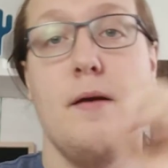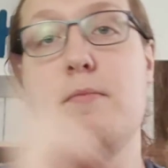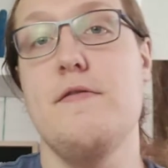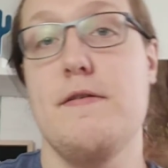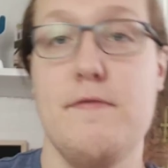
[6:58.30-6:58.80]

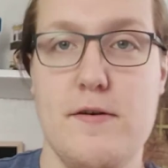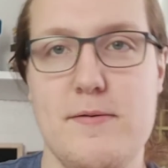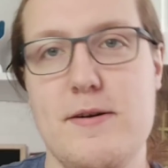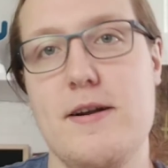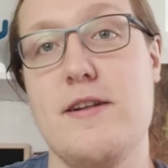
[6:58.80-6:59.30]
Moving
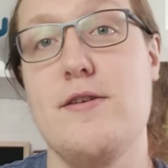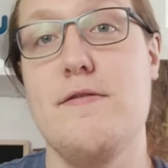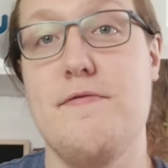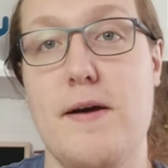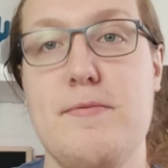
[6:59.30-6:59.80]
forward
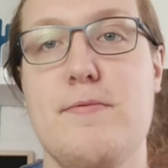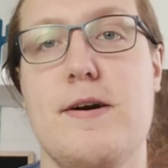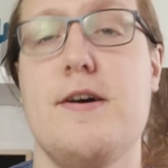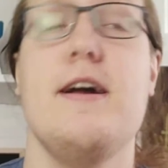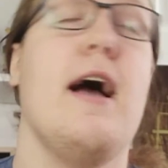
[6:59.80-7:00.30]
to
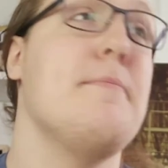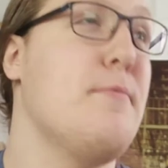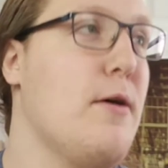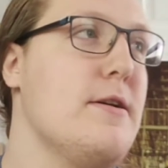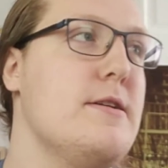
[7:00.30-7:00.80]
February, I'm
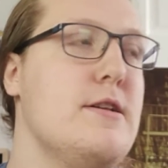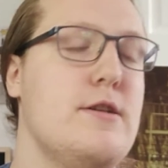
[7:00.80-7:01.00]
wanting to